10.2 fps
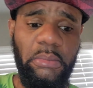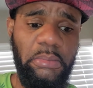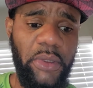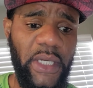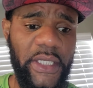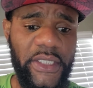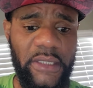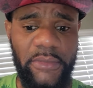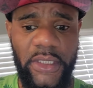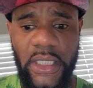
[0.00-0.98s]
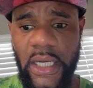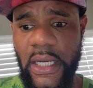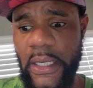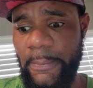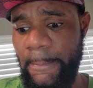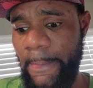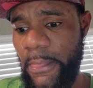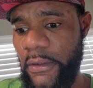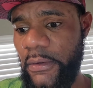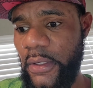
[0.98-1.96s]
But at the same time,
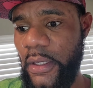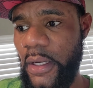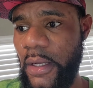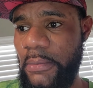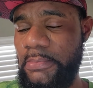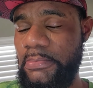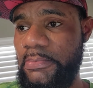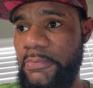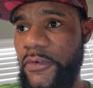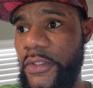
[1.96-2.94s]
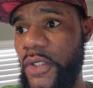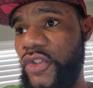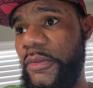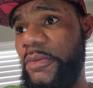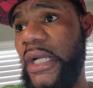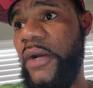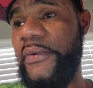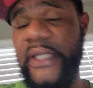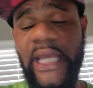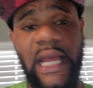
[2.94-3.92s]
for those people that
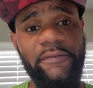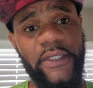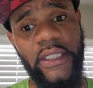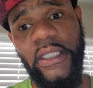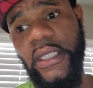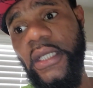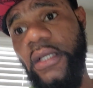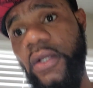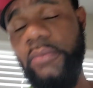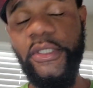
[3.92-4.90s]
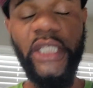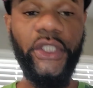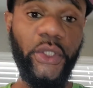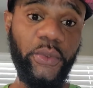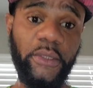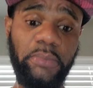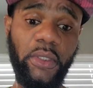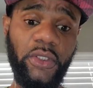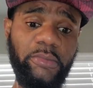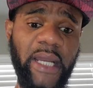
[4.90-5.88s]
already have the CompTIA Security
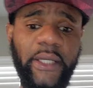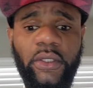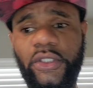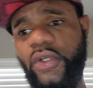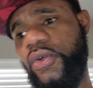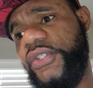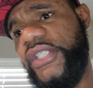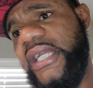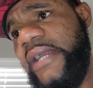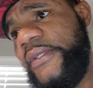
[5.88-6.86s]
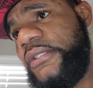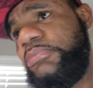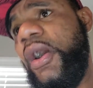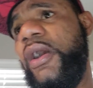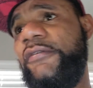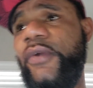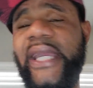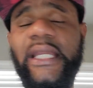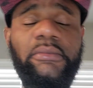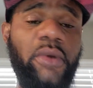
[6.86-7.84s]
Plus might not consider it powerful
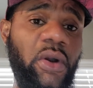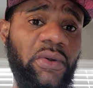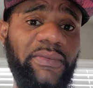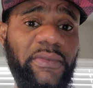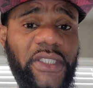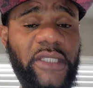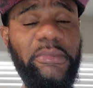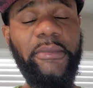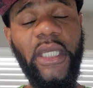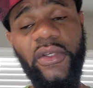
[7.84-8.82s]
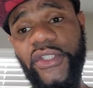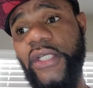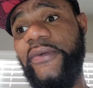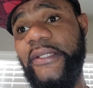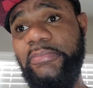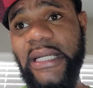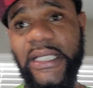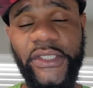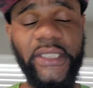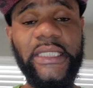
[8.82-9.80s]
anymore simply because they already
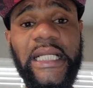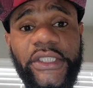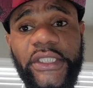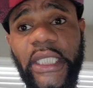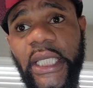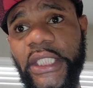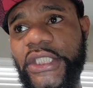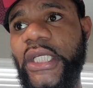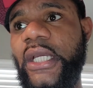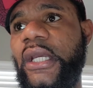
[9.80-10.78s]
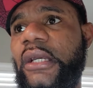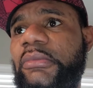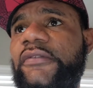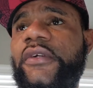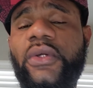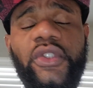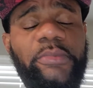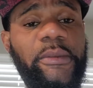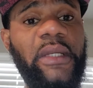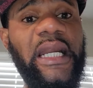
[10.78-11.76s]
passed that stage. But for those
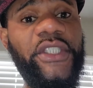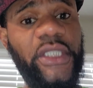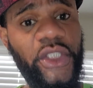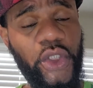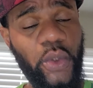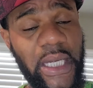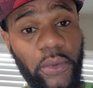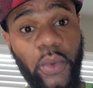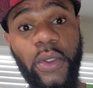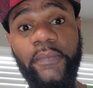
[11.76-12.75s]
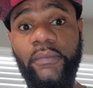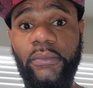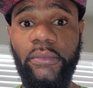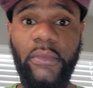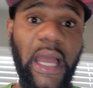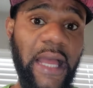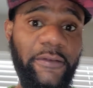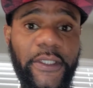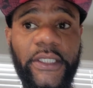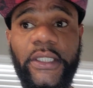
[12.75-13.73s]
people that are still trying to have
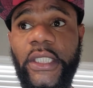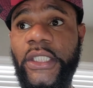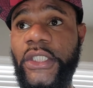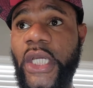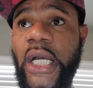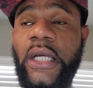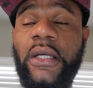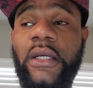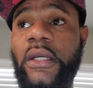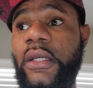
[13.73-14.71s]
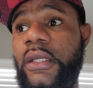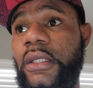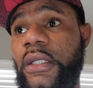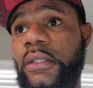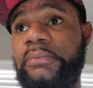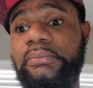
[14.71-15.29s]
it in their, you know,